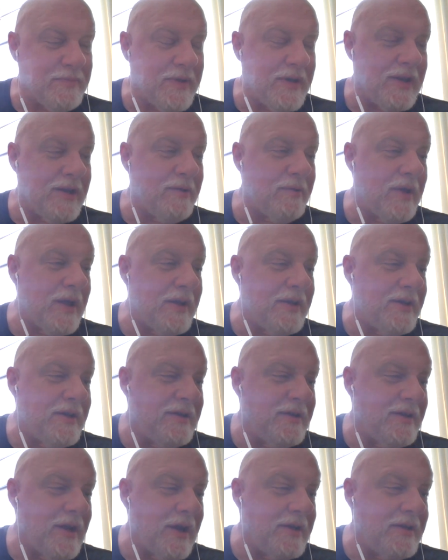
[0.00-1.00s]
But anyway, I did
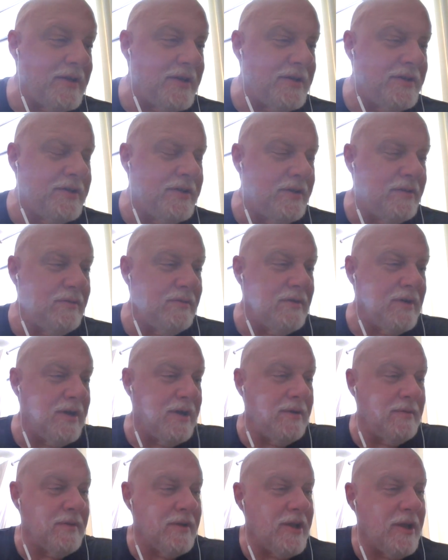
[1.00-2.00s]
I did do
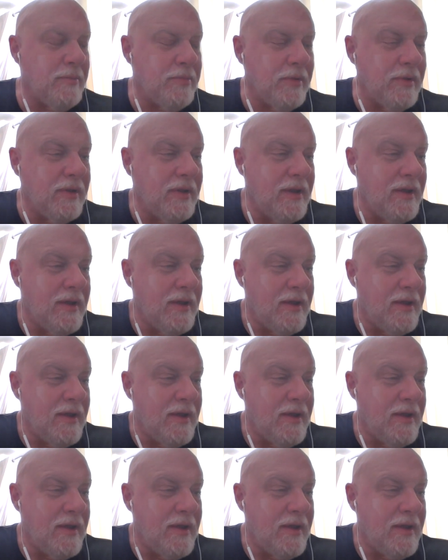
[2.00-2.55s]
uh, a couple.